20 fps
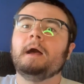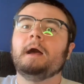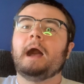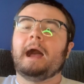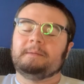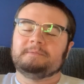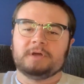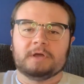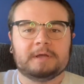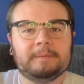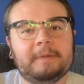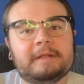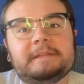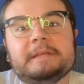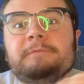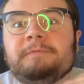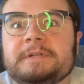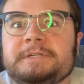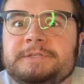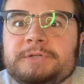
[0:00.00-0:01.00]
I'm talking about the
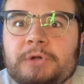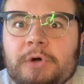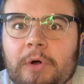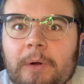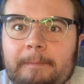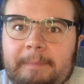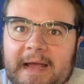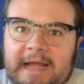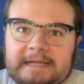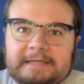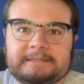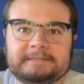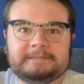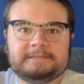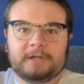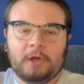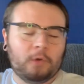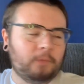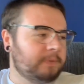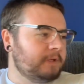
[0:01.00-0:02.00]
original by
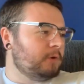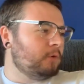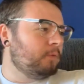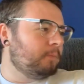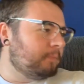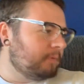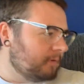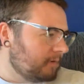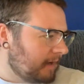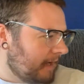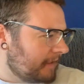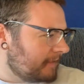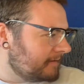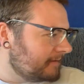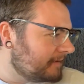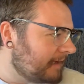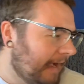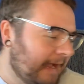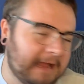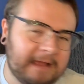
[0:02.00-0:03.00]
Tobe Hooper. I
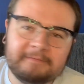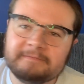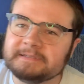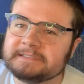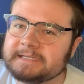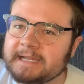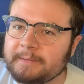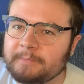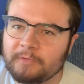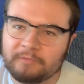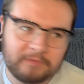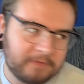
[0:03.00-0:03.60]
think I have his name over